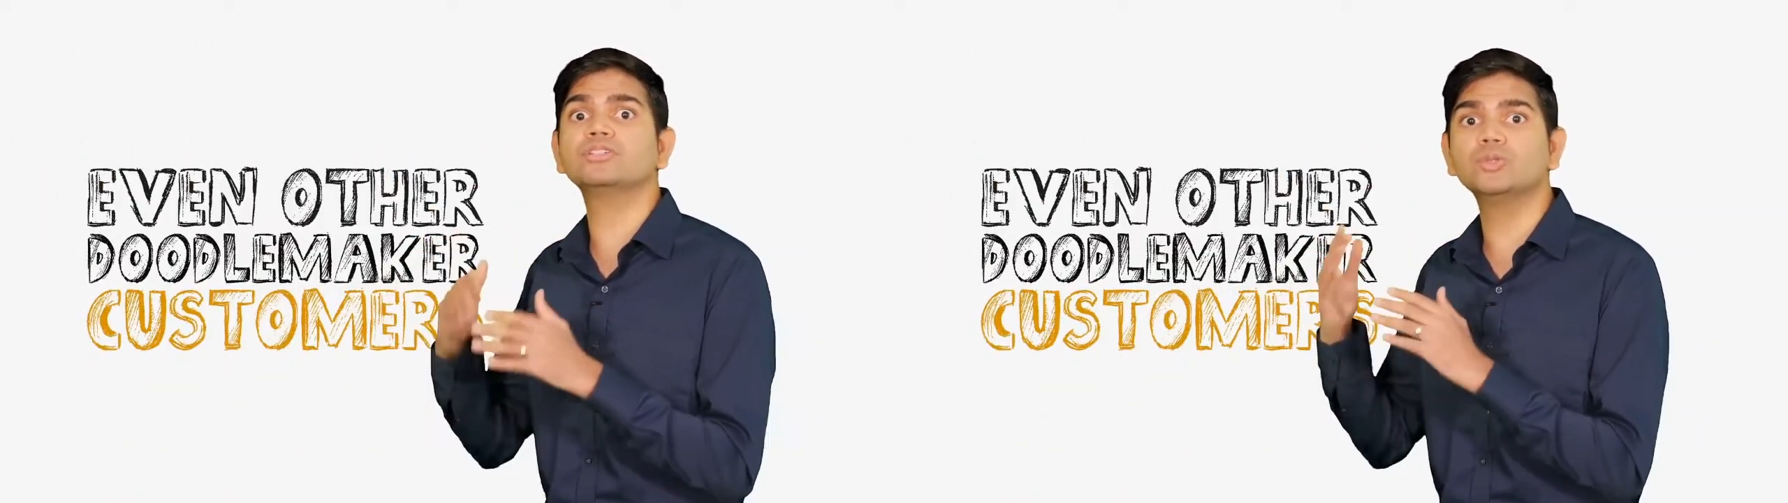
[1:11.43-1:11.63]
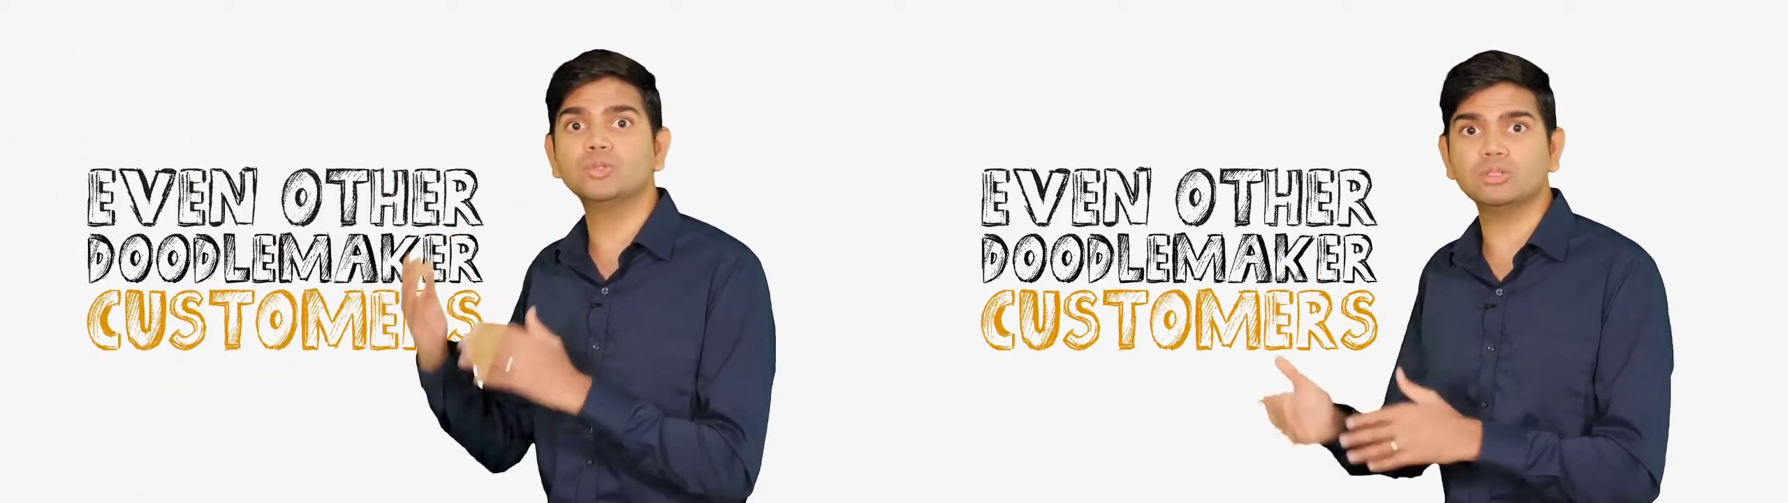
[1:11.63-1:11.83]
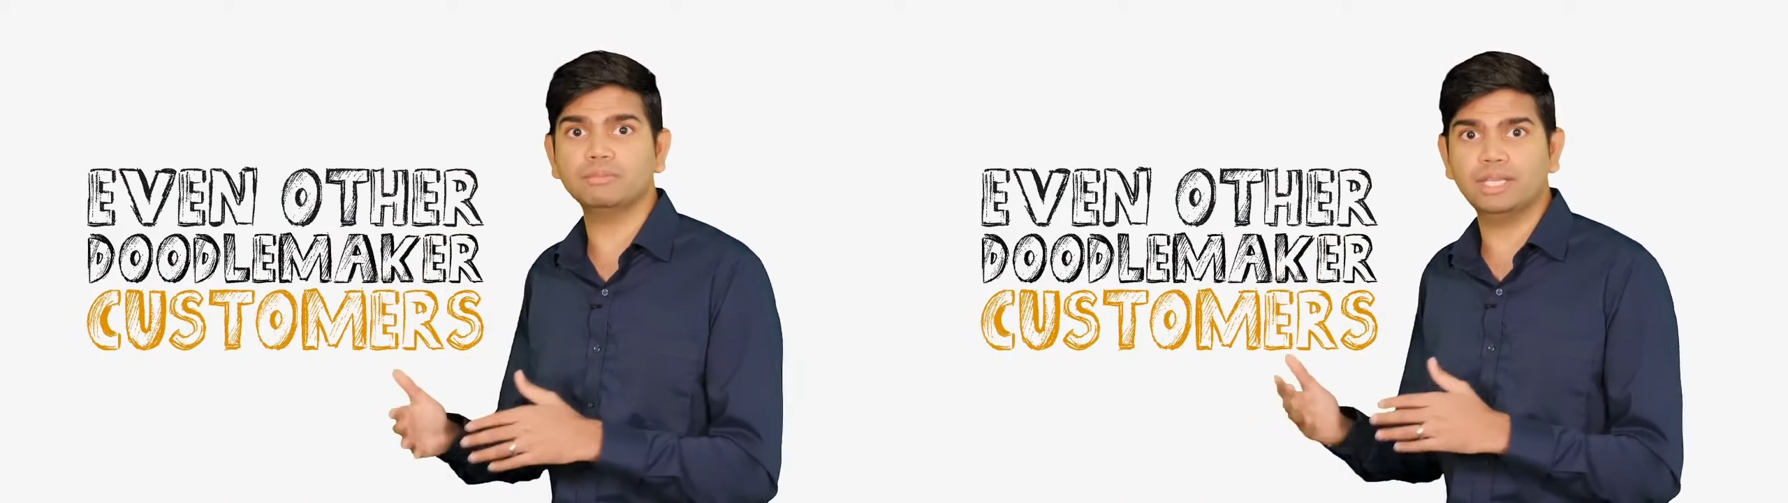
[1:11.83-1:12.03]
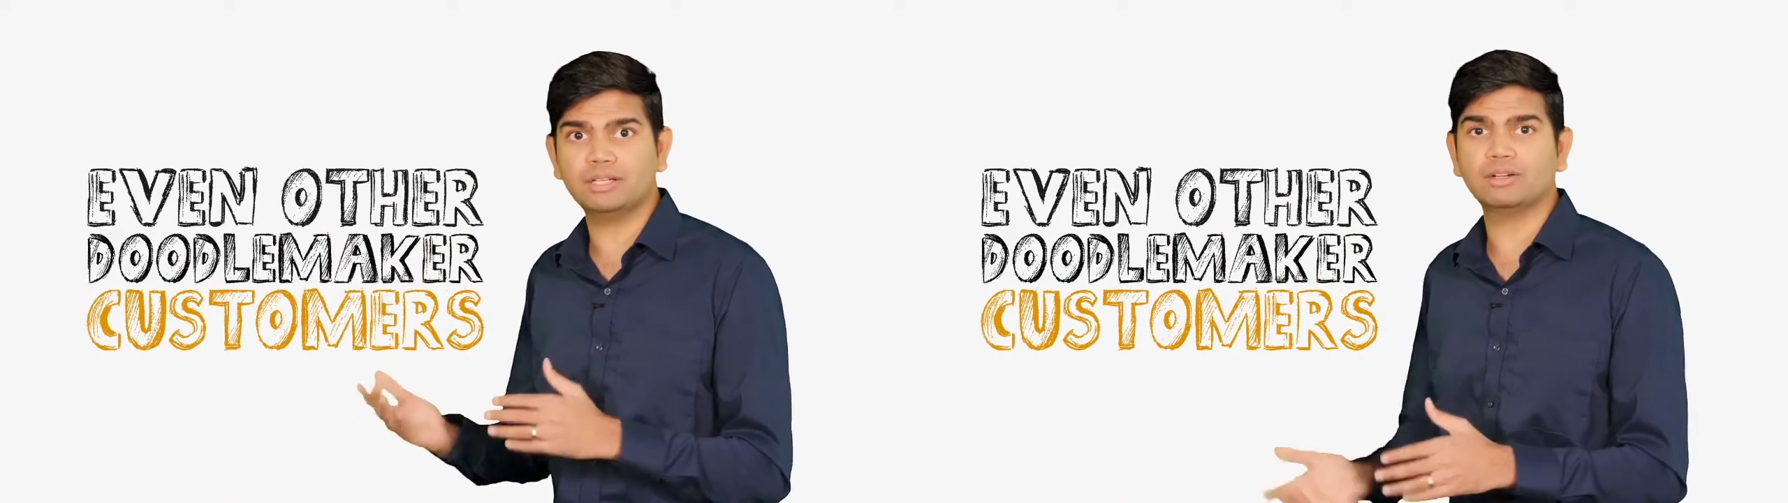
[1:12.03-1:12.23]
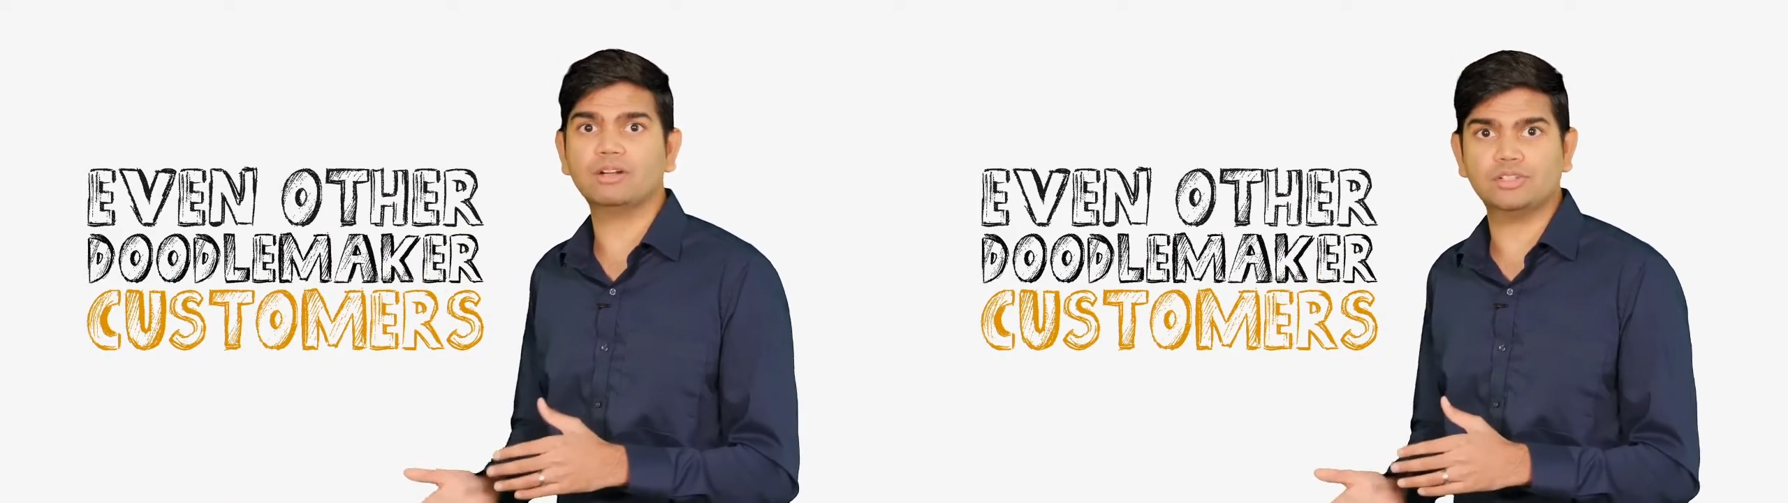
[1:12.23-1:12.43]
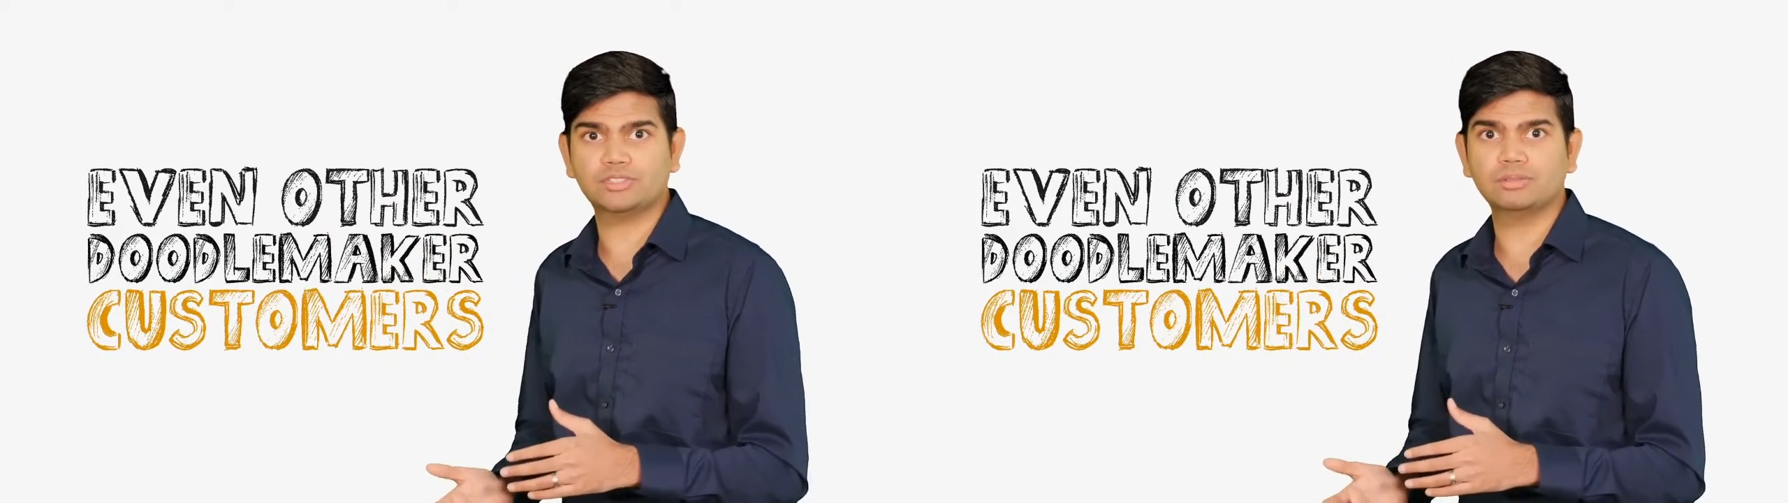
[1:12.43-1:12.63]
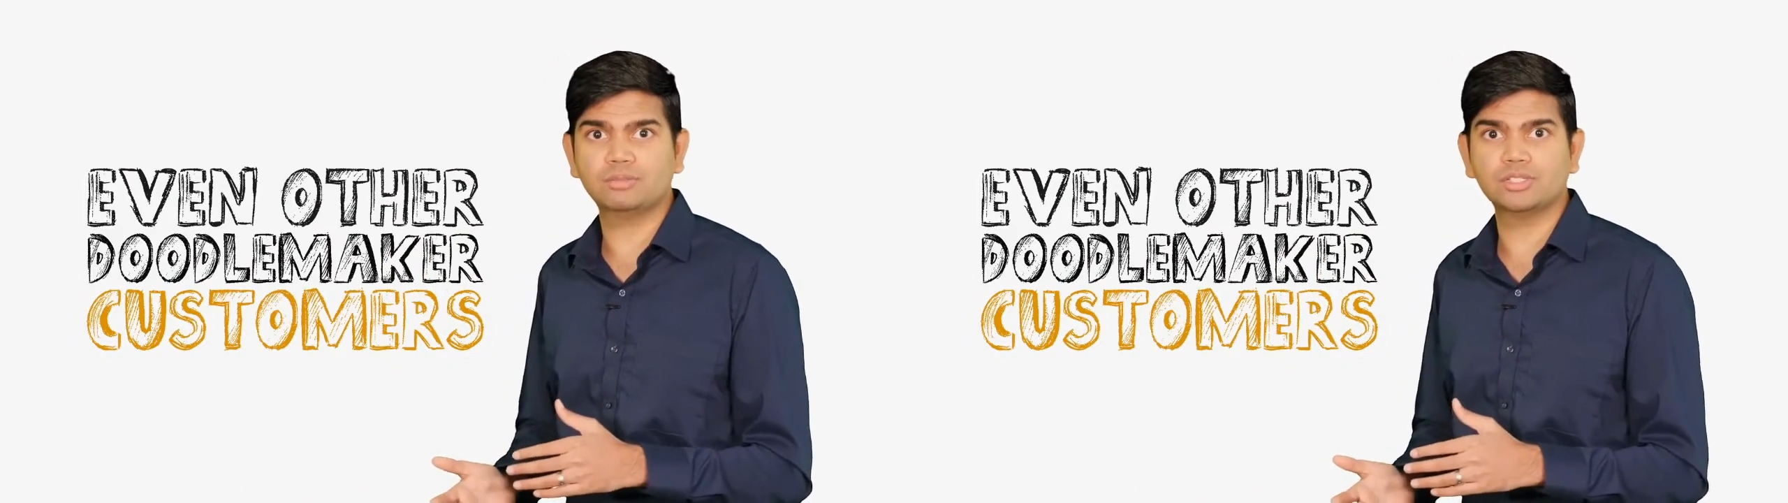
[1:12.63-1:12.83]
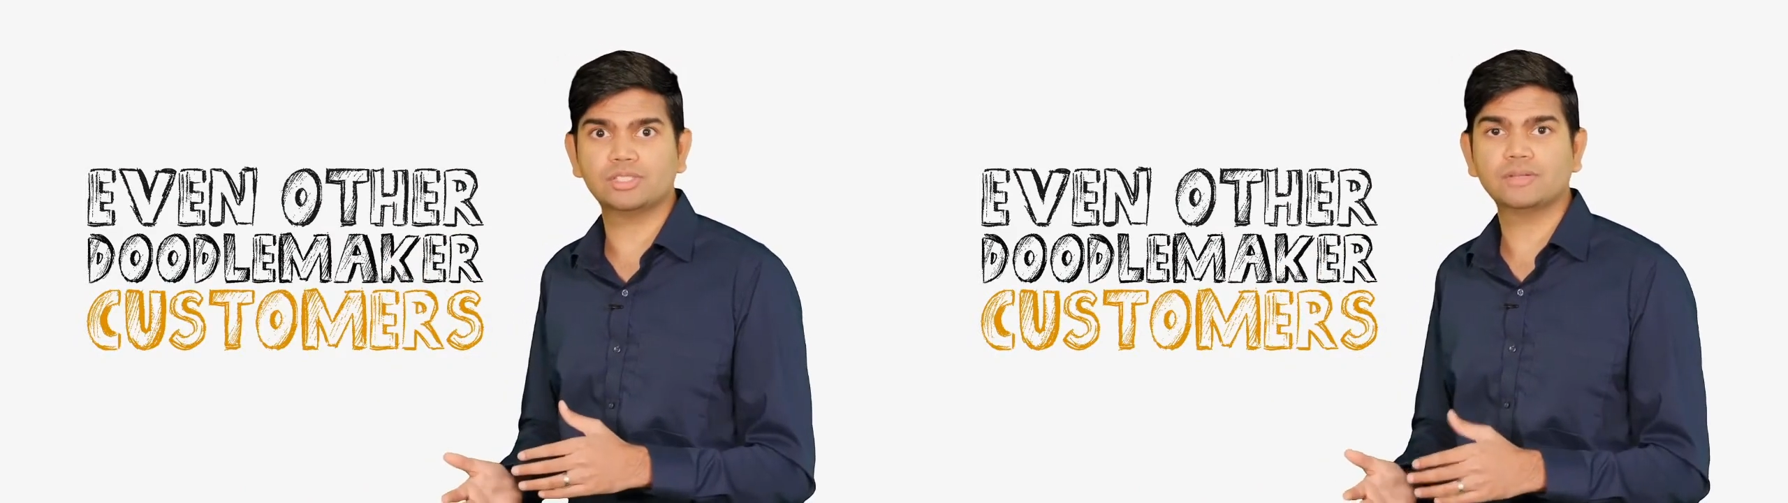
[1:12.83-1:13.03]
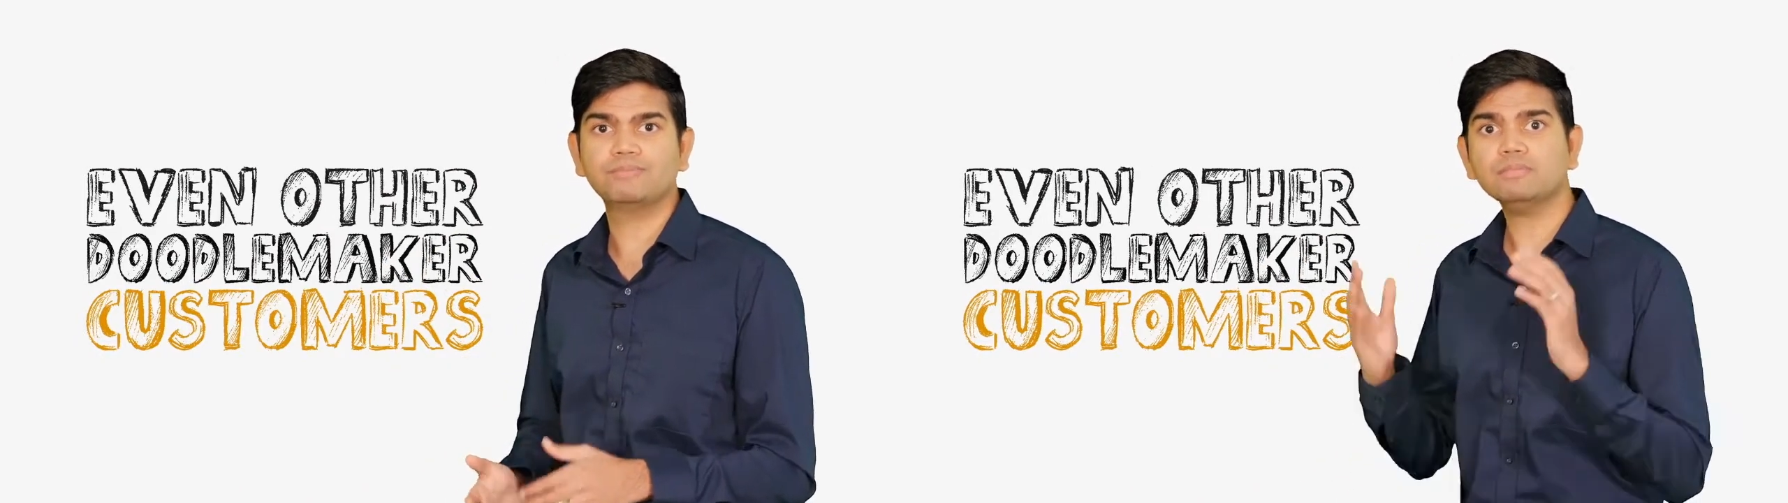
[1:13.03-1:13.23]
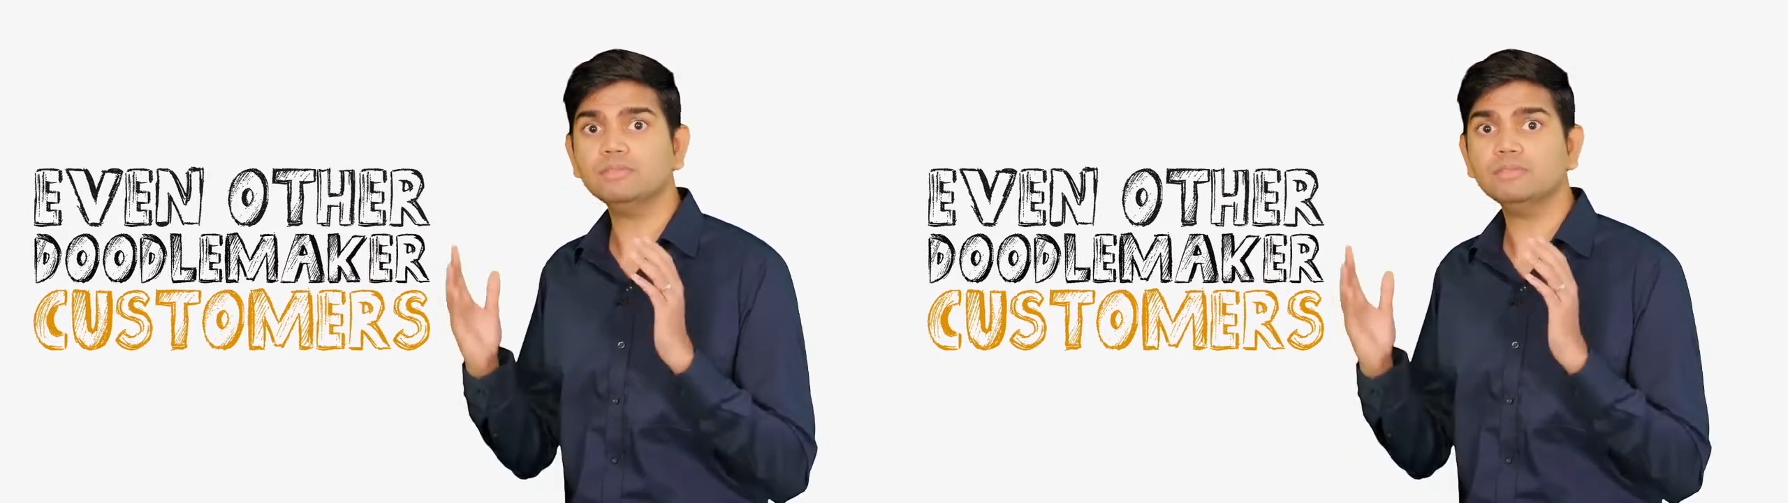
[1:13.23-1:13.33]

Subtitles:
DoodleMaker customers.